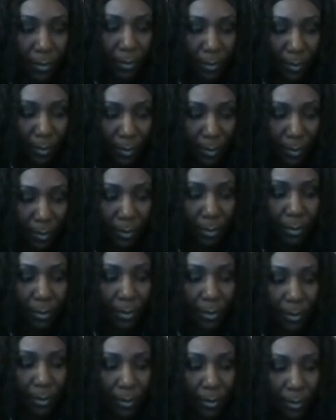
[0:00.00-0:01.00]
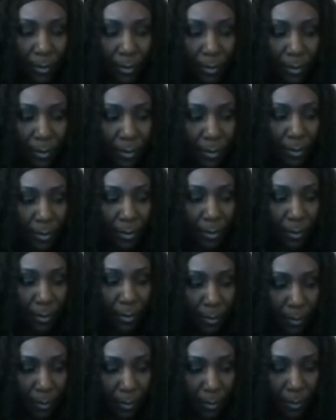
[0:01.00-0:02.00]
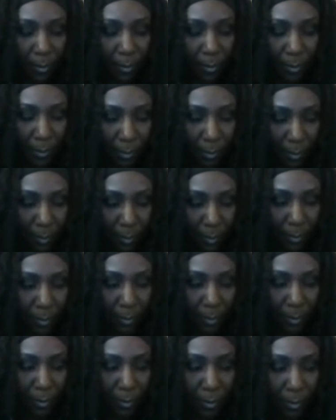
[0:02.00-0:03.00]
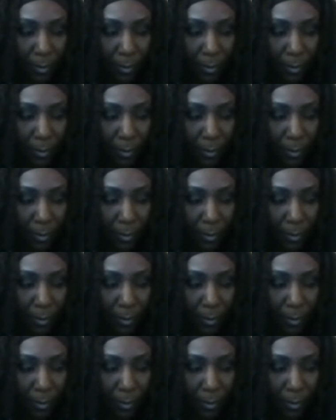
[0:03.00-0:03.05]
This person isn't speaking.